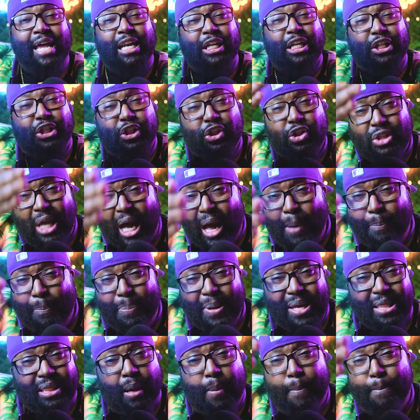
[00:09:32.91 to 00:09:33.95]
And it's
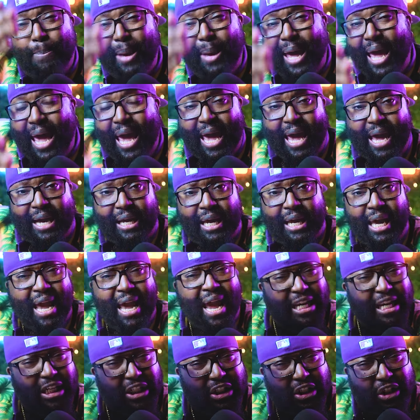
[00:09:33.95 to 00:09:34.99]
stopping the bag
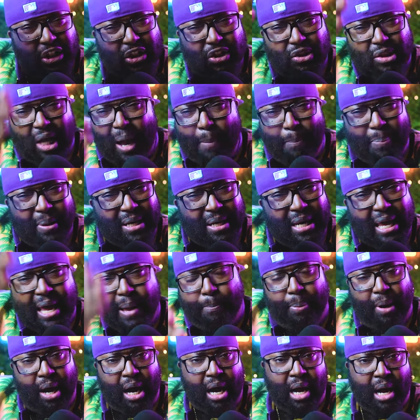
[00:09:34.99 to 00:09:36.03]
and it's stopping
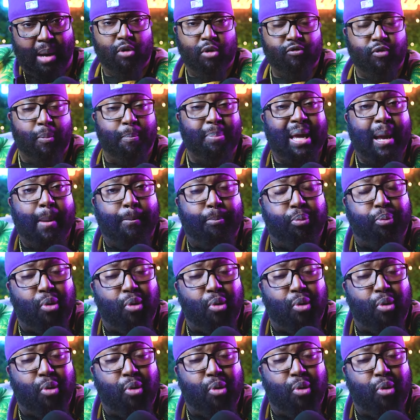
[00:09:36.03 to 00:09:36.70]
hip hop from being